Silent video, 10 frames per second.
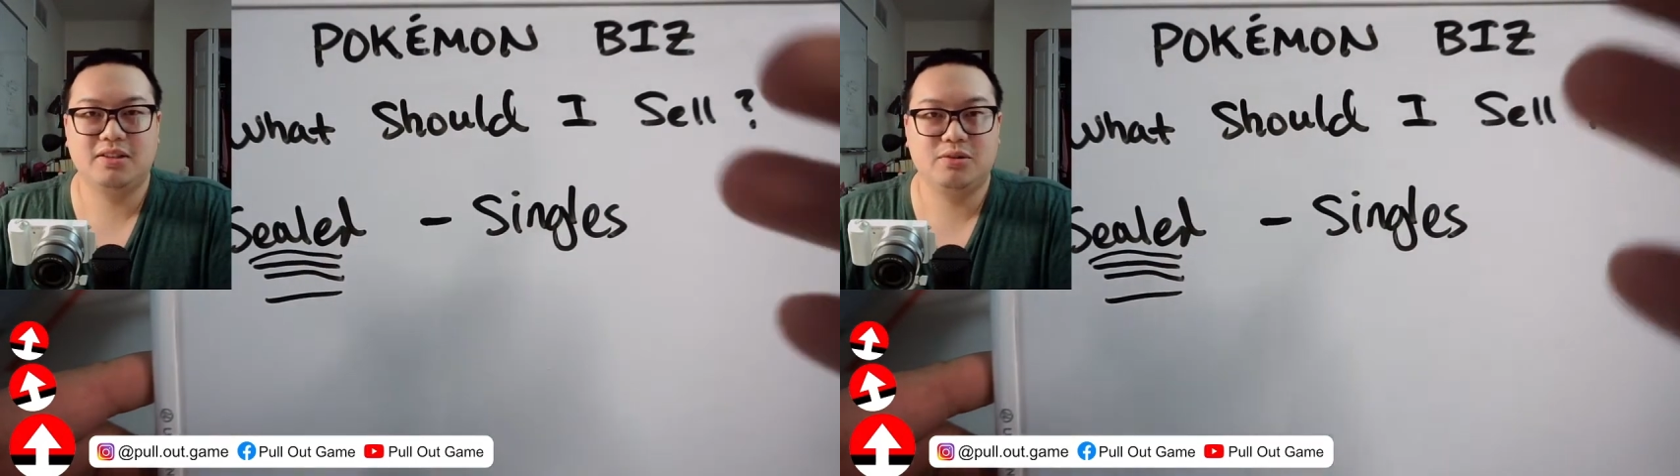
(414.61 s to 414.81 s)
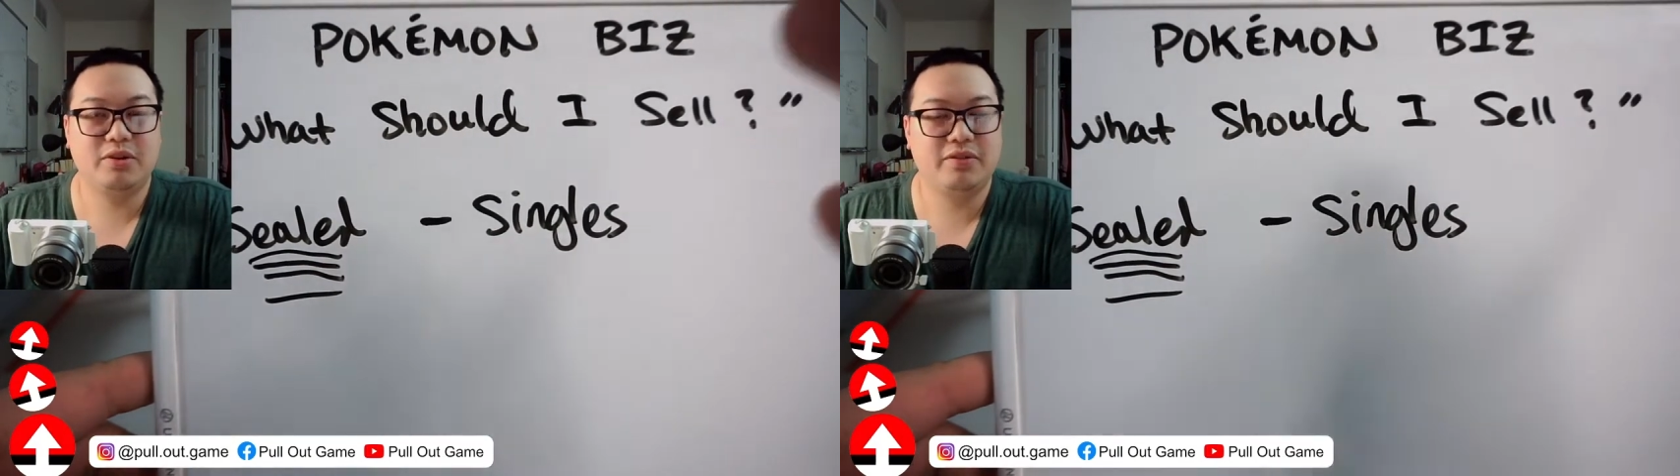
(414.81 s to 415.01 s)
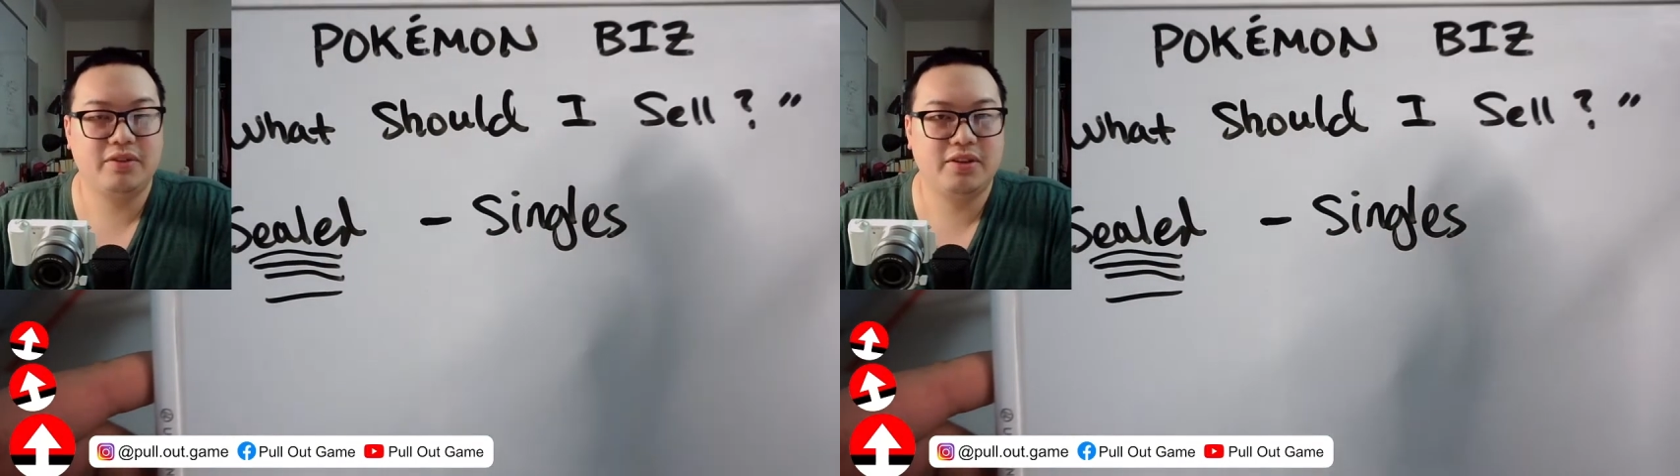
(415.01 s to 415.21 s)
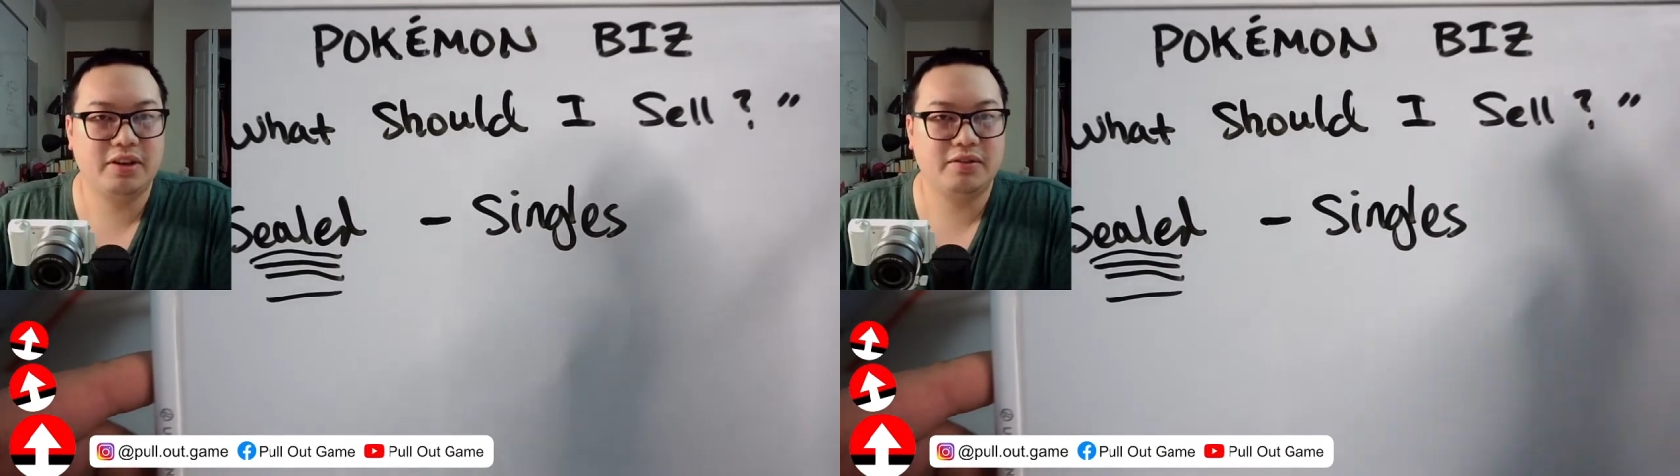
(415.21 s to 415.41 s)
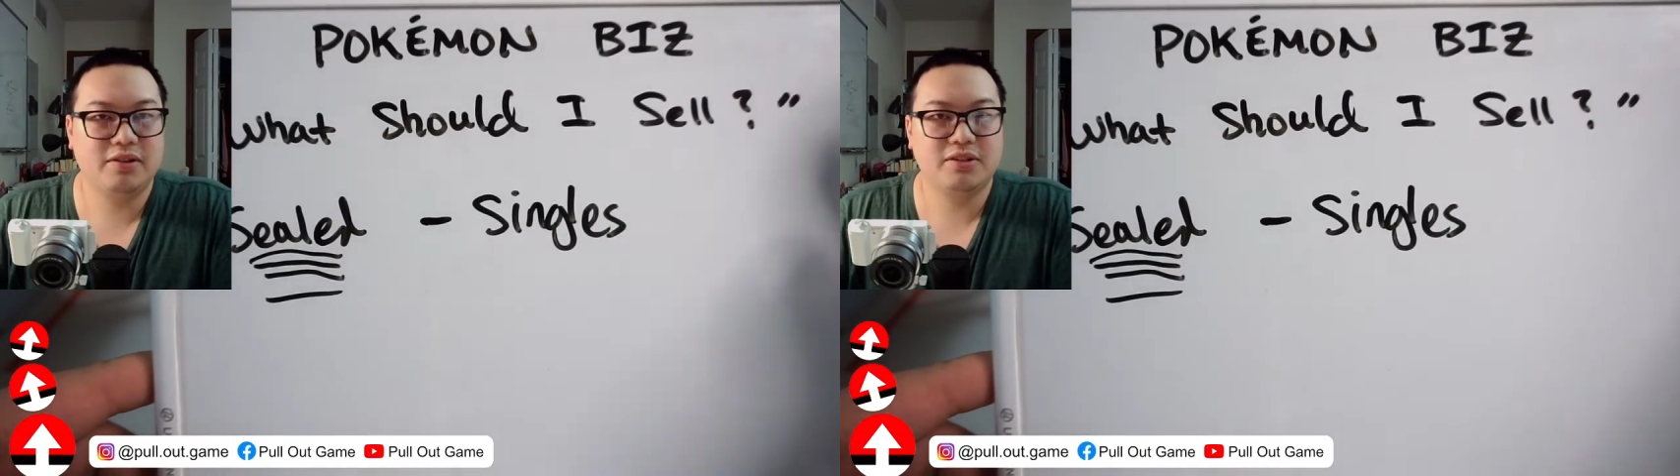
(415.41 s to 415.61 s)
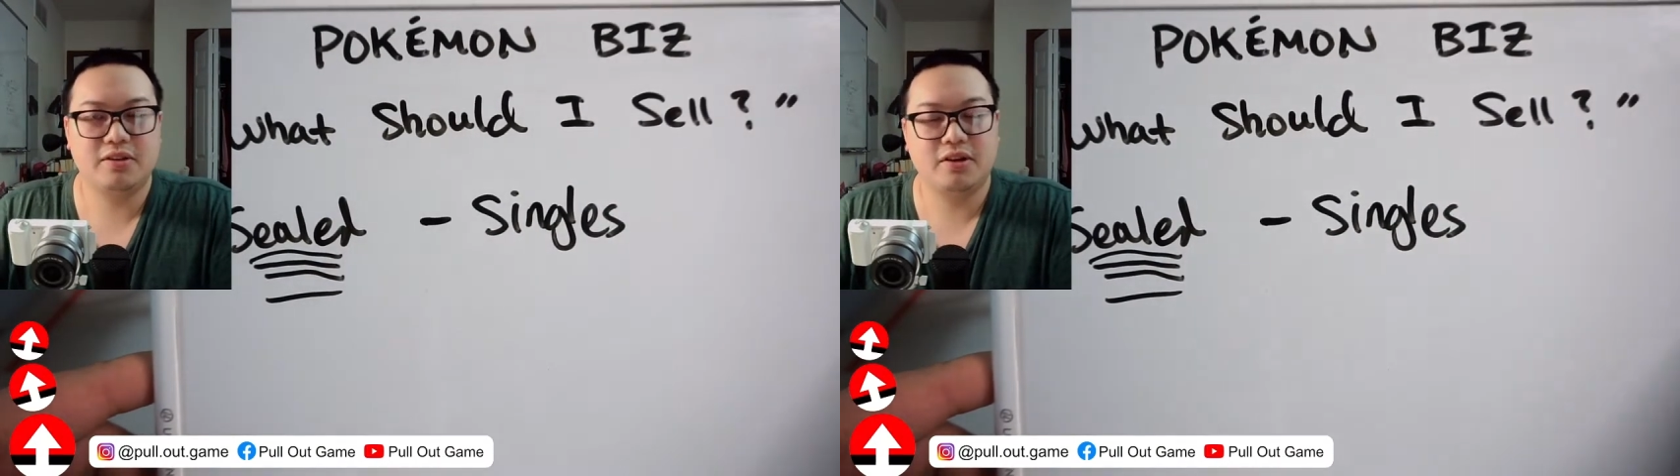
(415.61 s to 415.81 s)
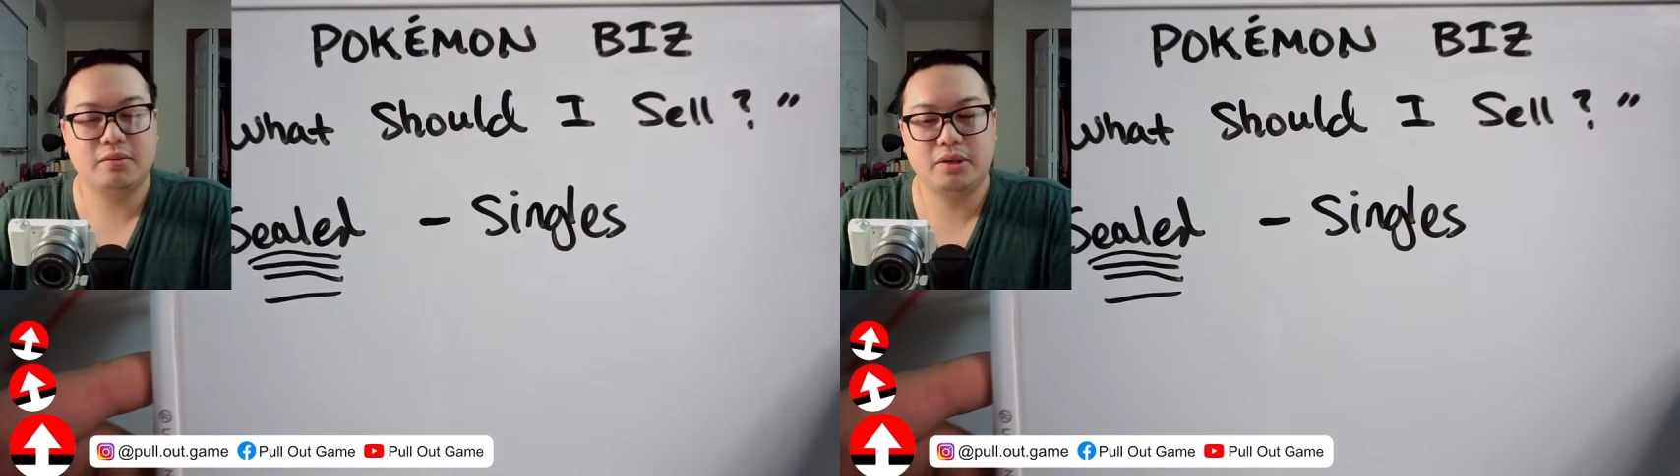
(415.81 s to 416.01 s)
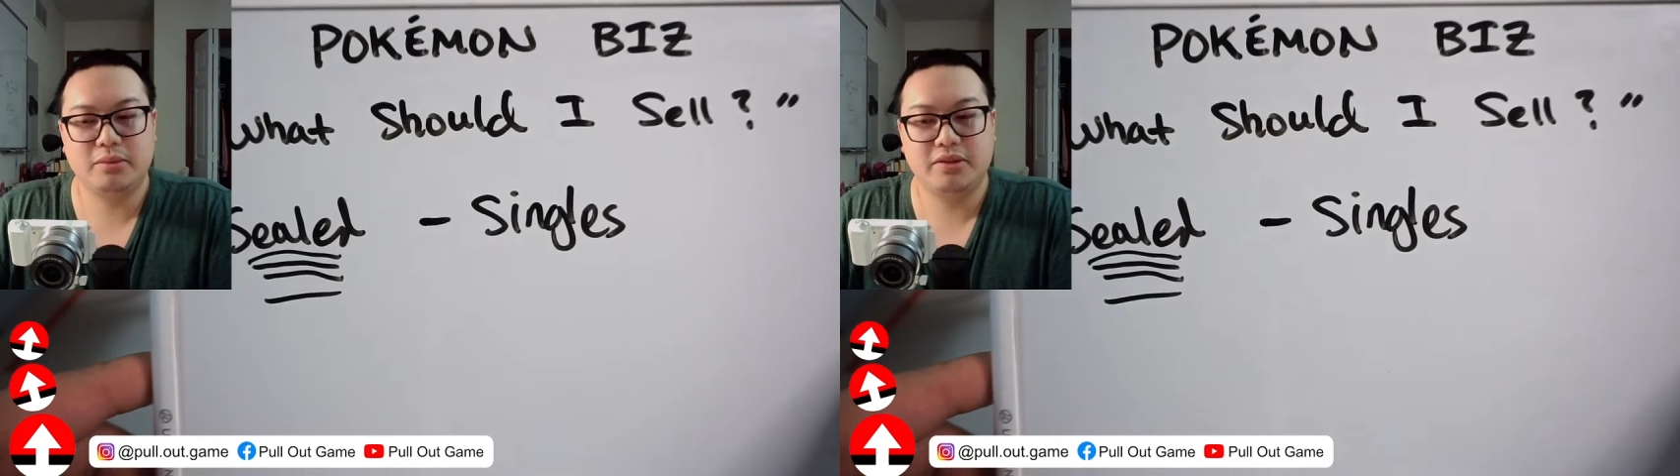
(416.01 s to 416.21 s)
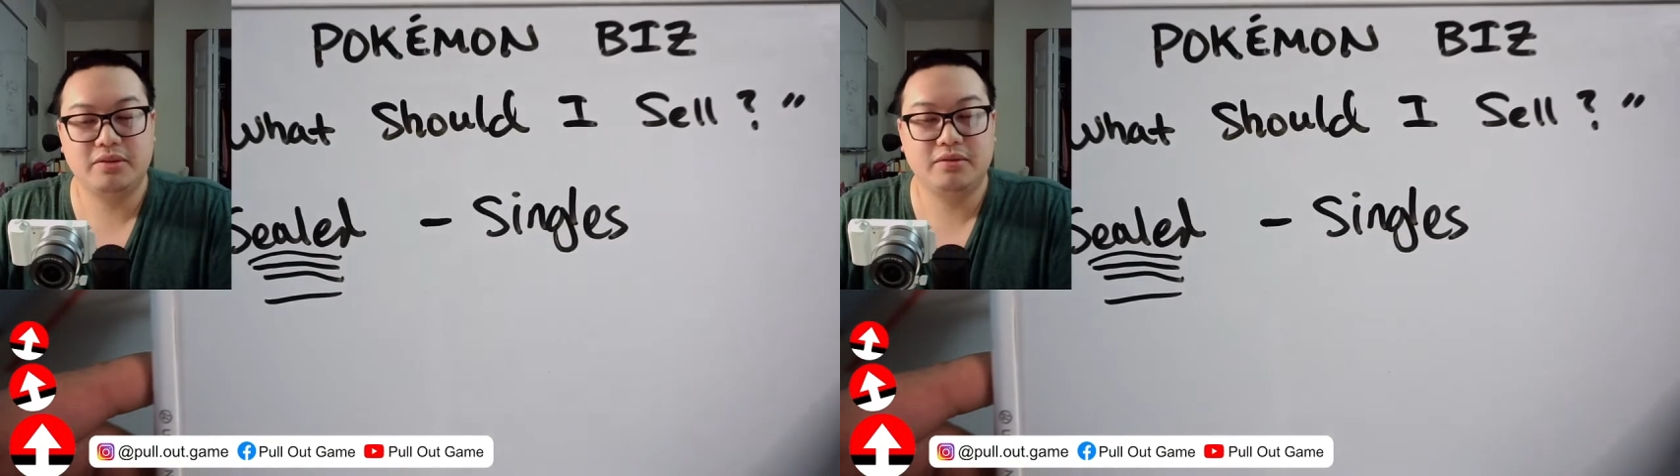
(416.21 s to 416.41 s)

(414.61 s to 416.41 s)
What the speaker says: the 25th anniversary coming up